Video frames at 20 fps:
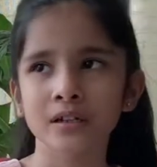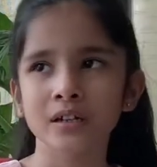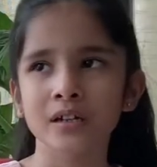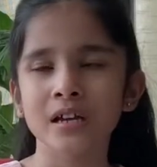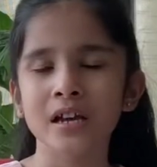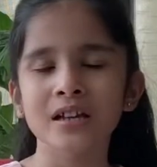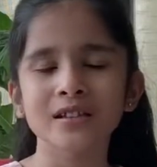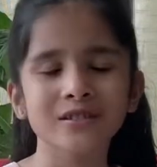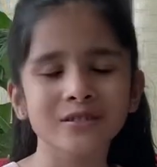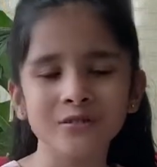
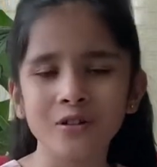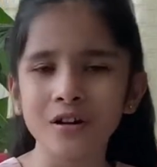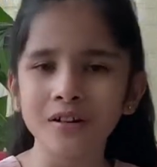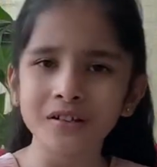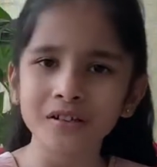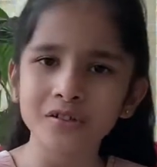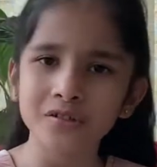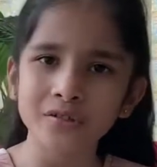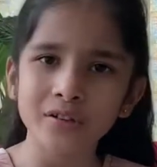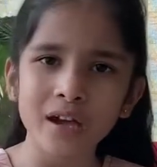It's not a
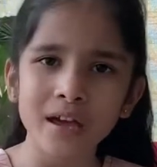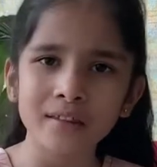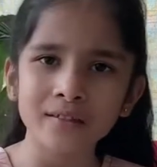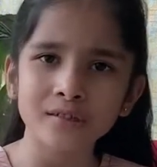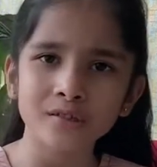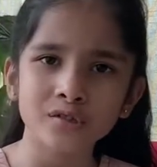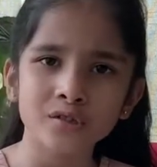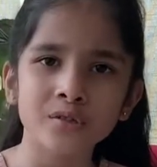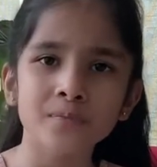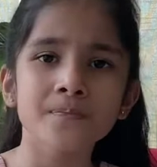
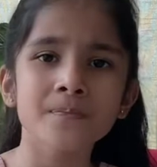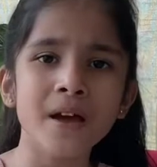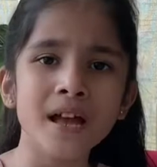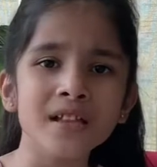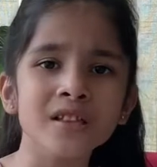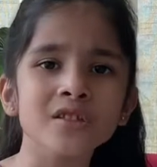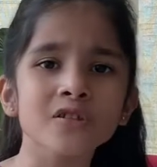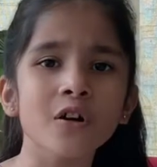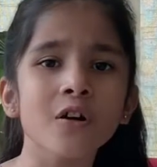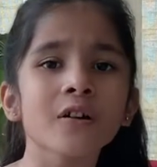challenge.
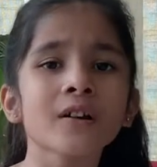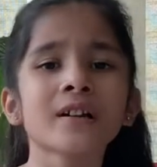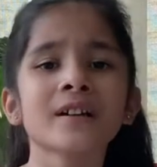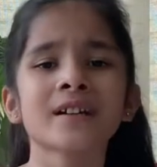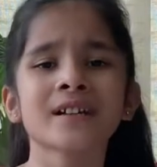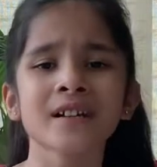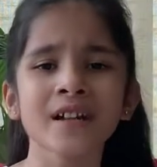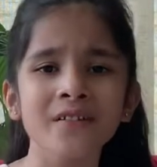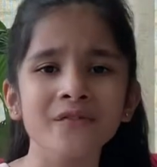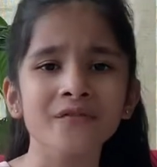Bets are
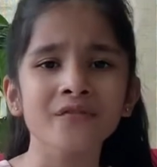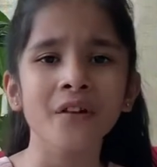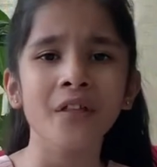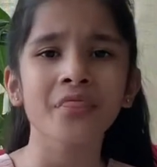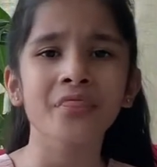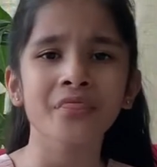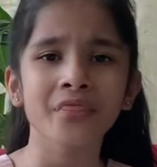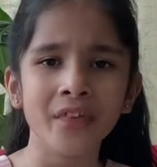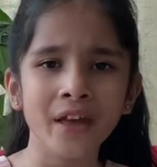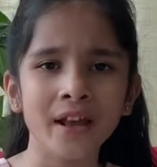different
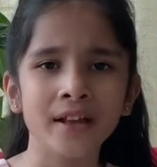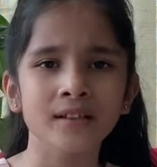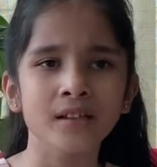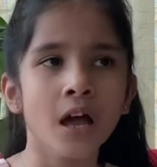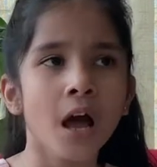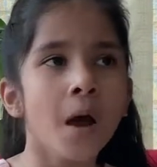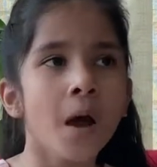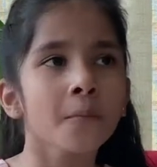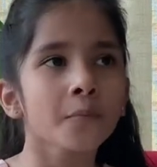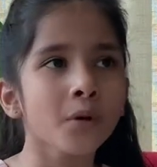things.
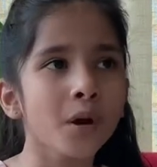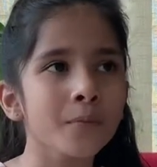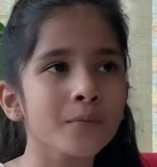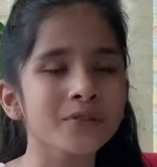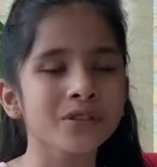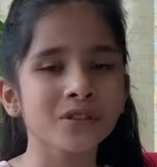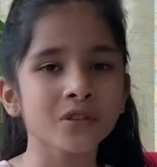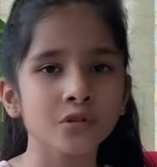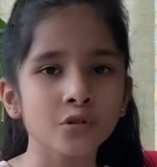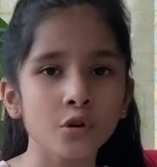
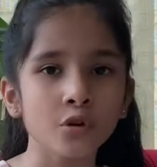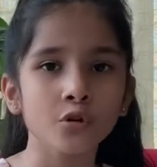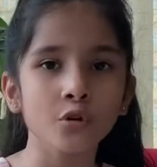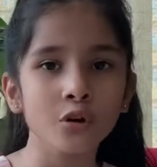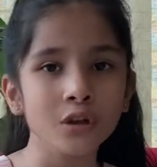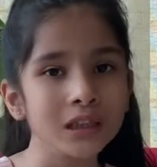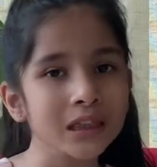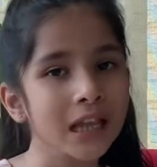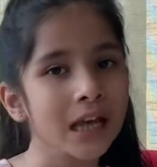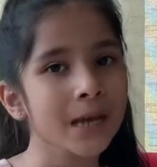Promises are
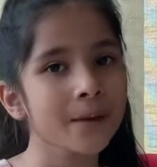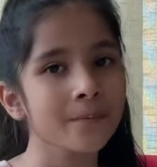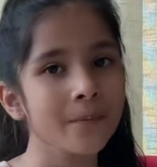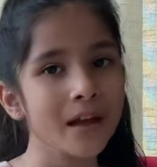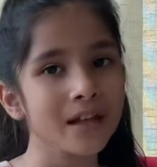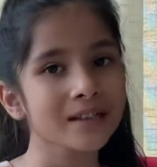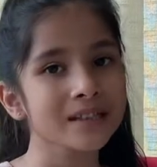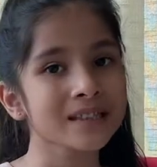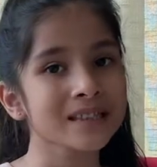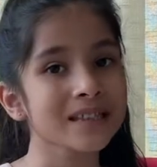not like
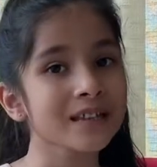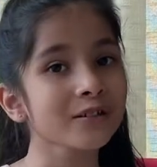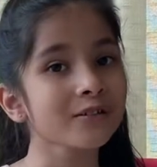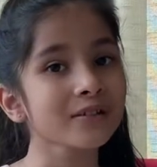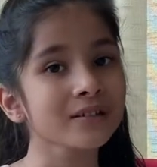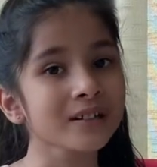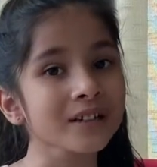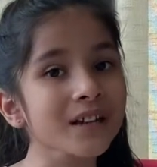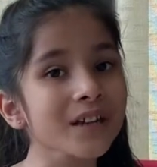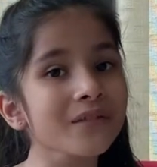bets. They're
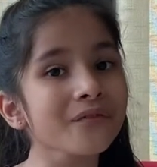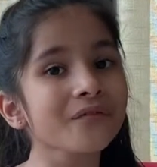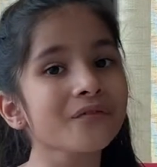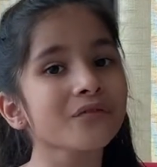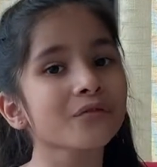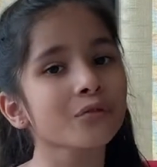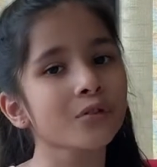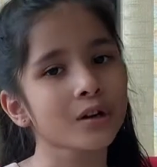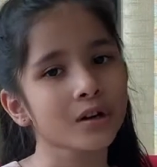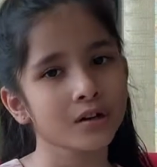
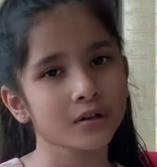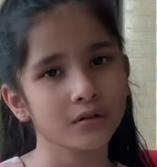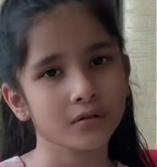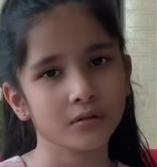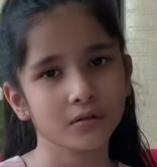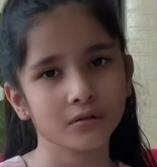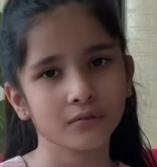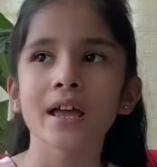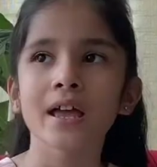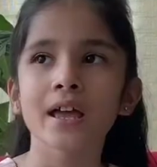different.
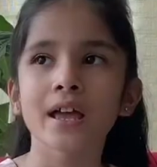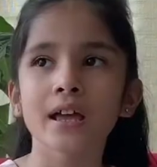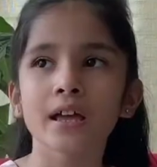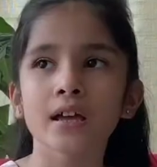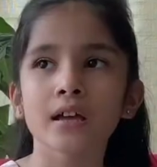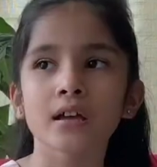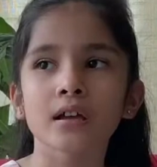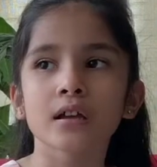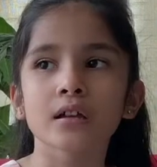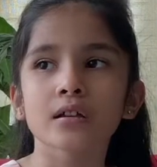
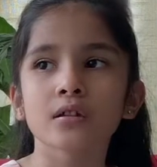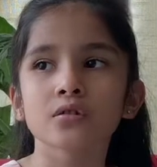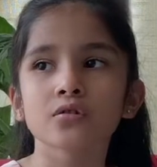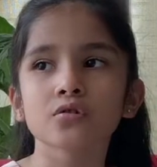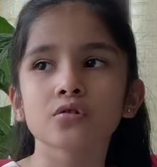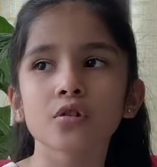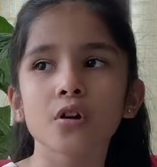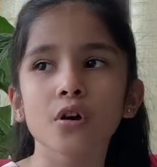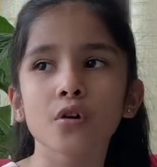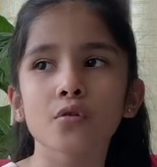
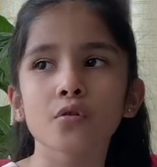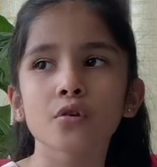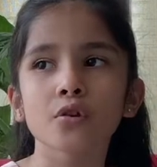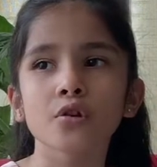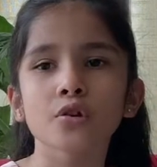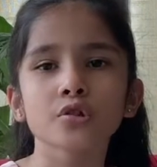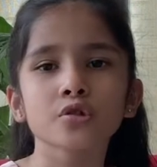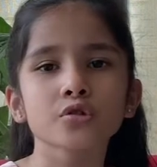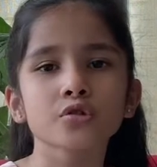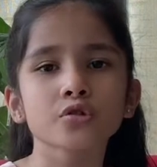So
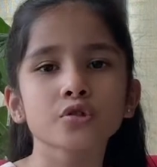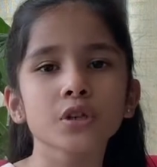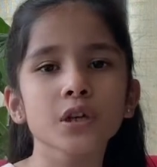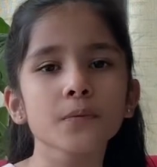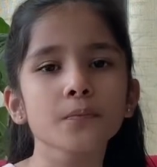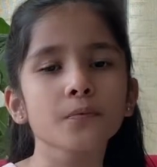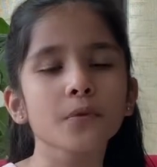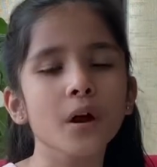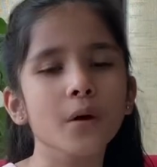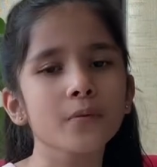she
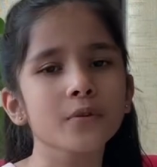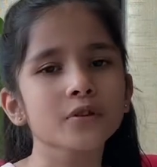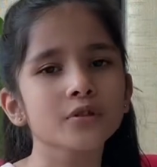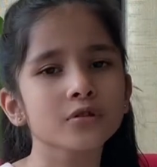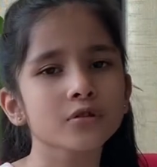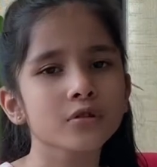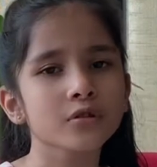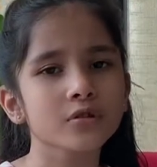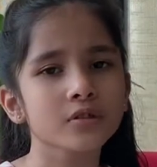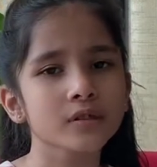promised
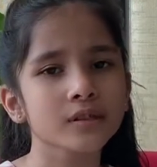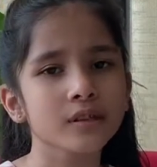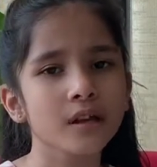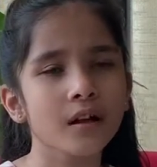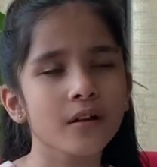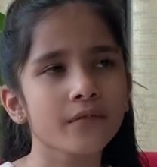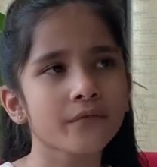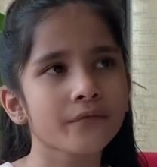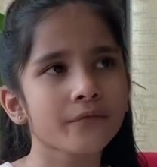herself,